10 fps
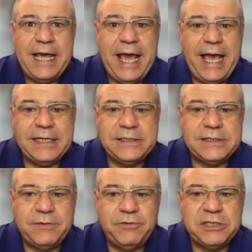
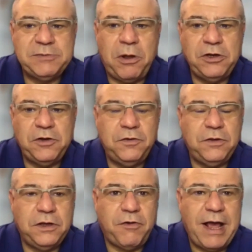has responded to
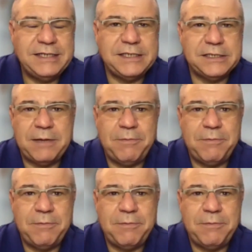the crisis.